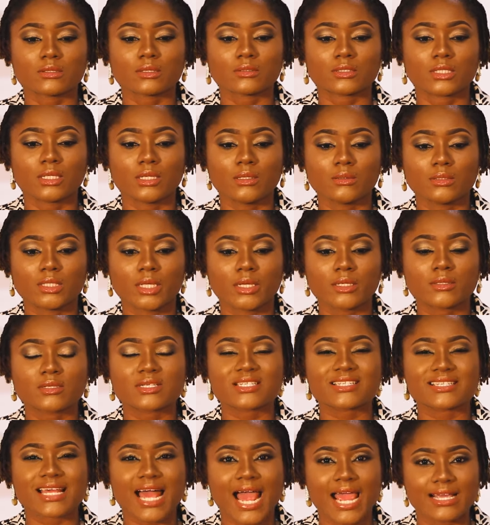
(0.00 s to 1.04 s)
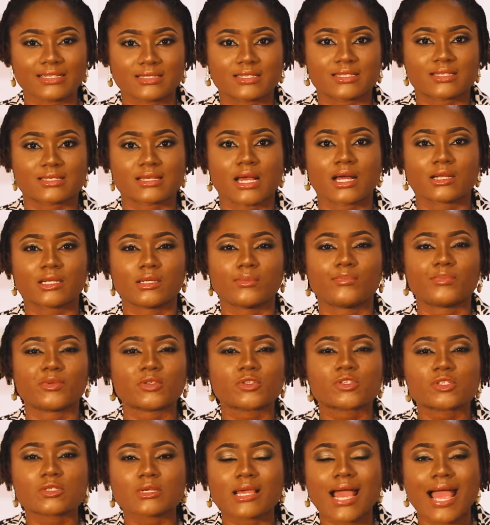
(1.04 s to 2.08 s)
the sights and the
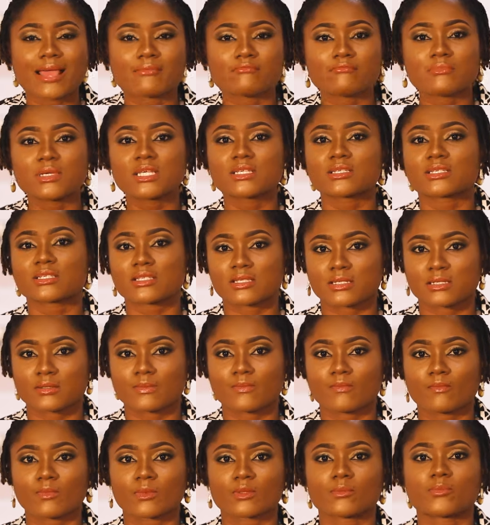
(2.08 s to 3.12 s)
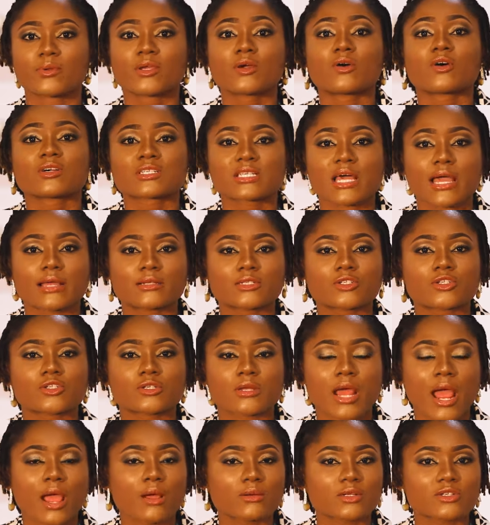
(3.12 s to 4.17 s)
beauty I missed because I
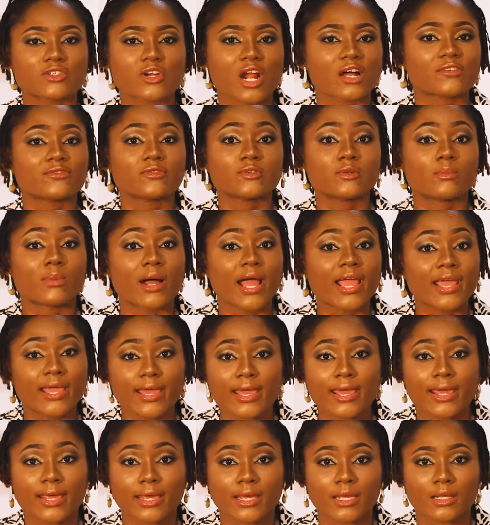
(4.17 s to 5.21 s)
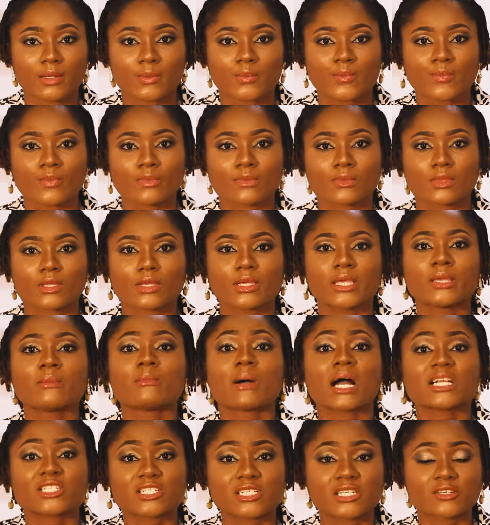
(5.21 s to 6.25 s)
traveled by air.
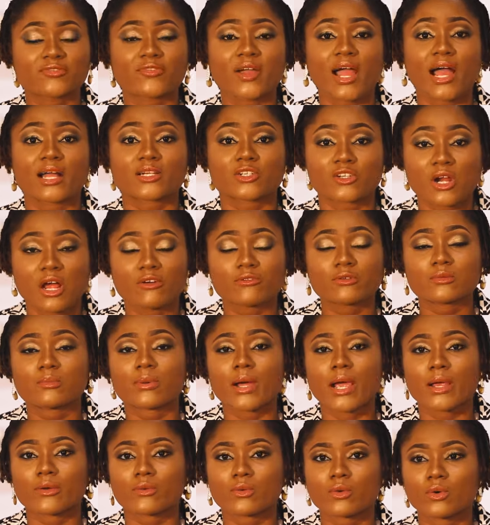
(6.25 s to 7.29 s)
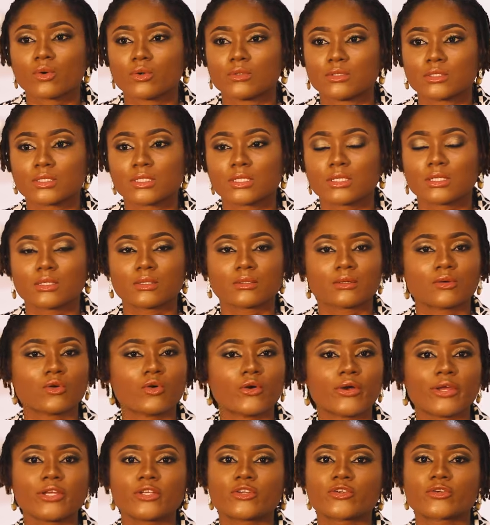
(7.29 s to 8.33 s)
Imagine if I had traveled by road,
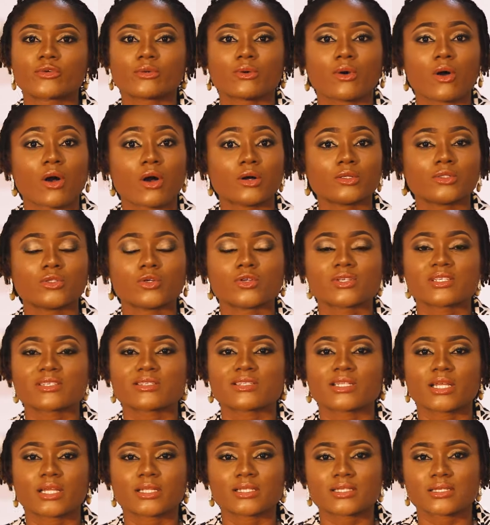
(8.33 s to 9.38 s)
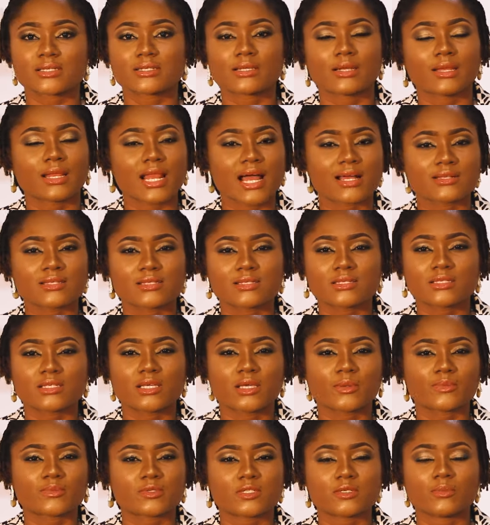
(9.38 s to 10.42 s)
going through all those states, the
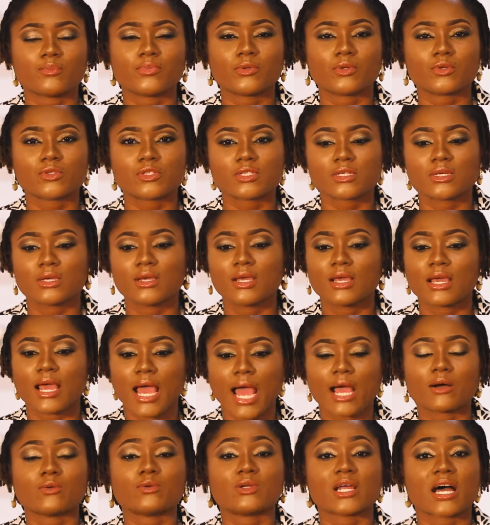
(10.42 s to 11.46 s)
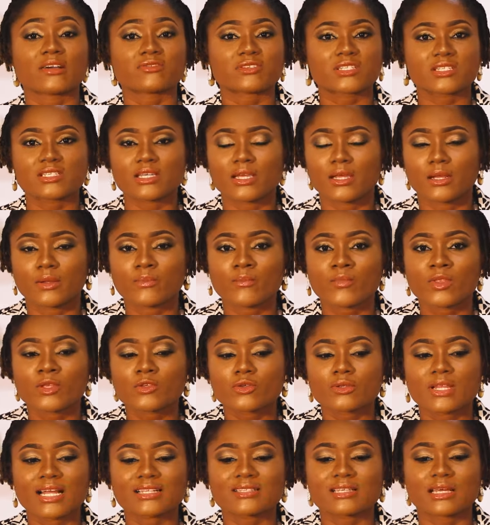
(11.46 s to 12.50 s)
landscape, the beauty I would have seen.
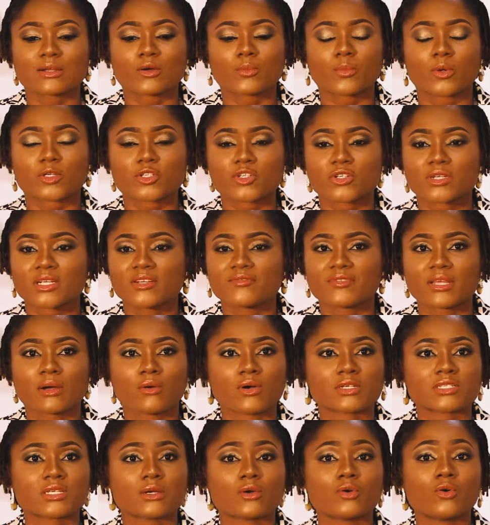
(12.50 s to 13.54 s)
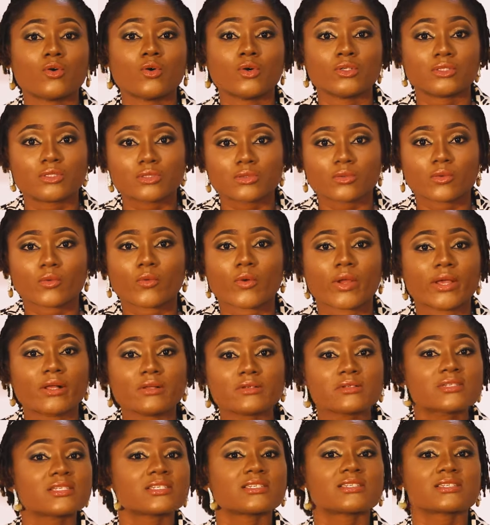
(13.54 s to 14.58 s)
So that's an opportunity. If there was a good
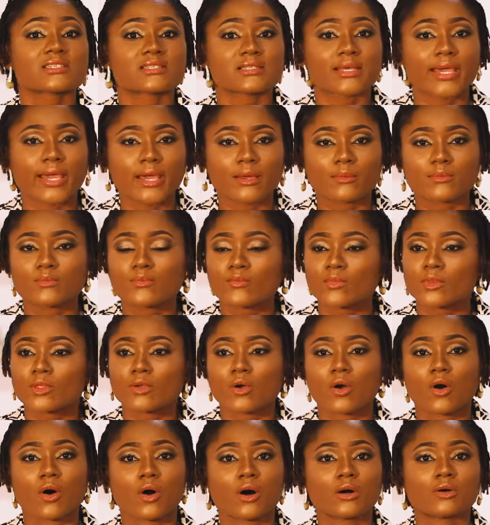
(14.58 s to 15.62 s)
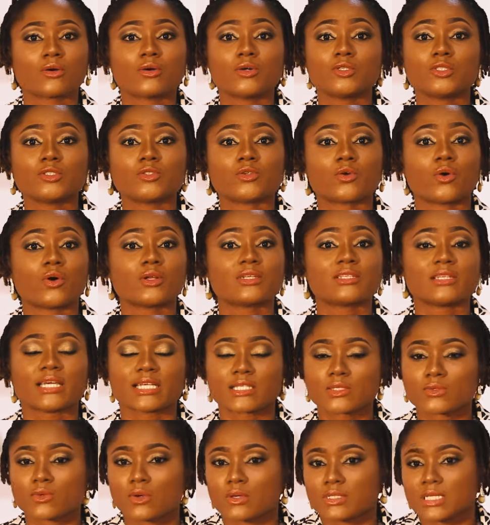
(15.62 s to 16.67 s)
rail system or good road
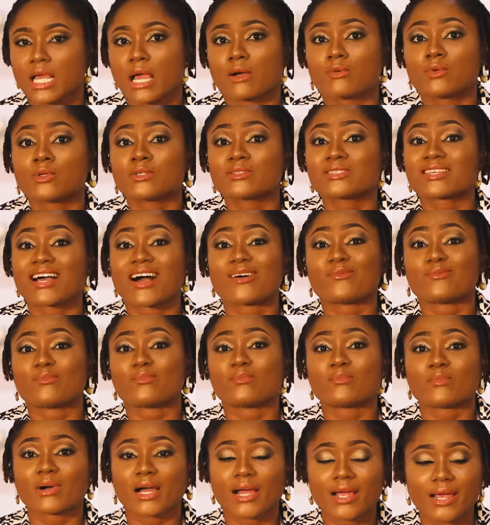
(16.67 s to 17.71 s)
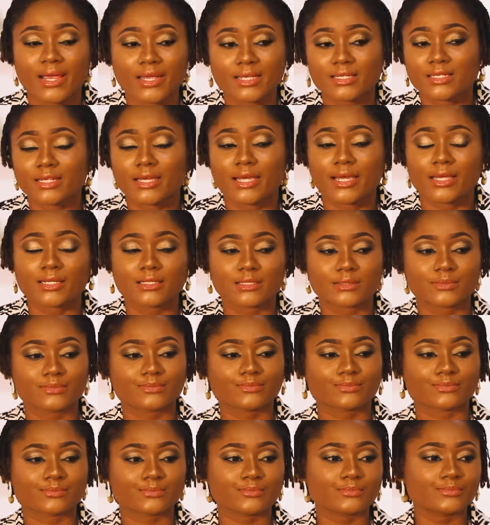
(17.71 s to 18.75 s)
networks, I wouldn't have minded
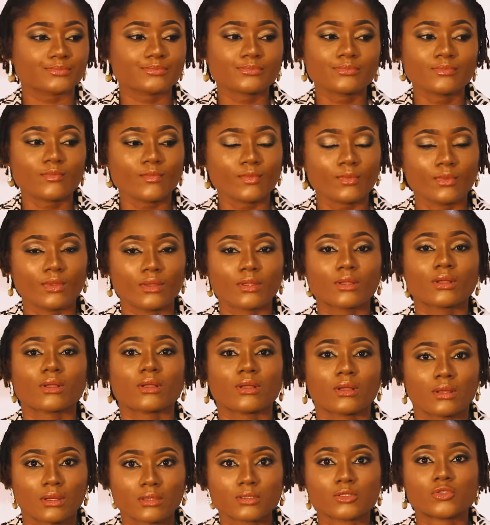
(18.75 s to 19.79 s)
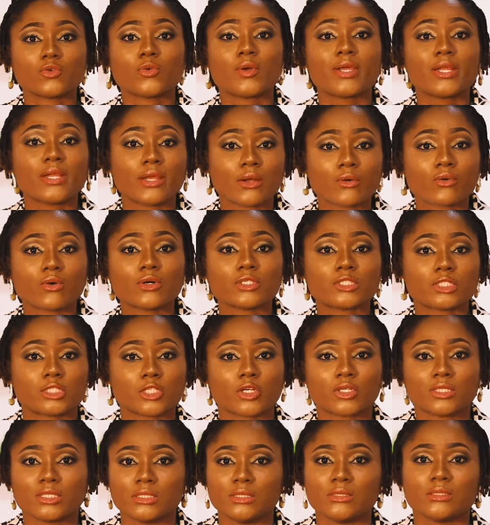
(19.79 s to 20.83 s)
doing a road
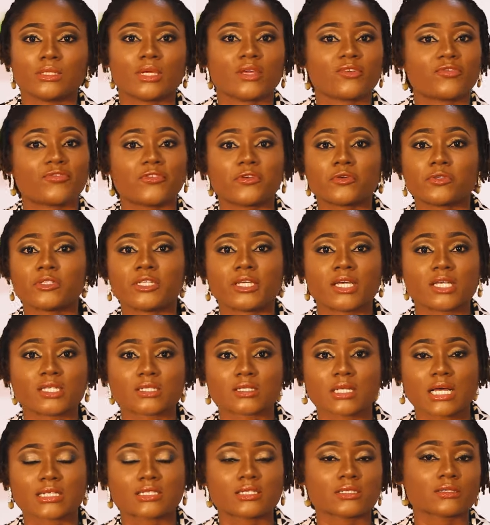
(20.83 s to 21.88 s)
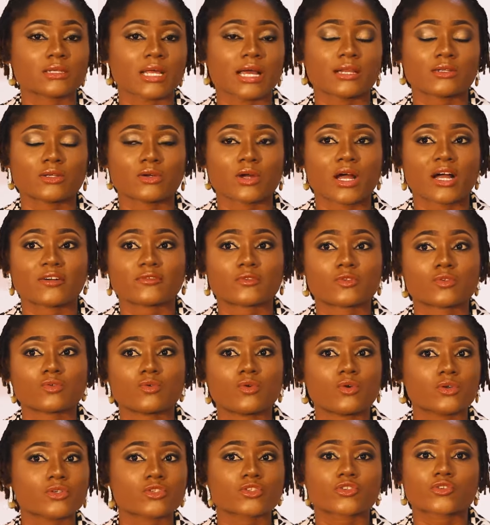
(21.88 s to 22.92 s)
journey. A few days, I don't have to
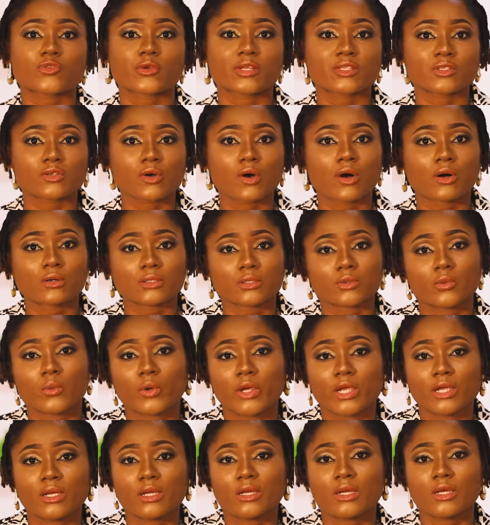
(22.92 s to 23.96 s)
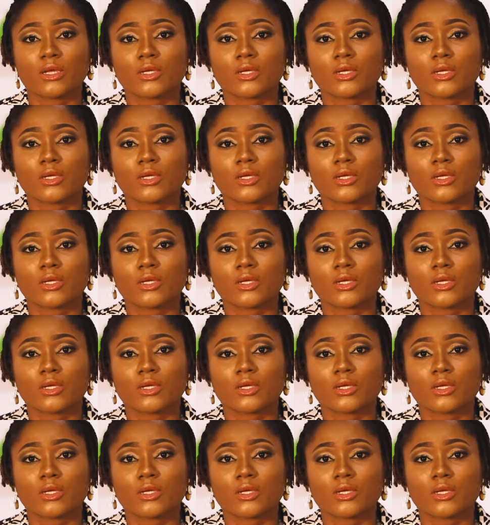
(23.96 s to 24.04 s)
go straight all the way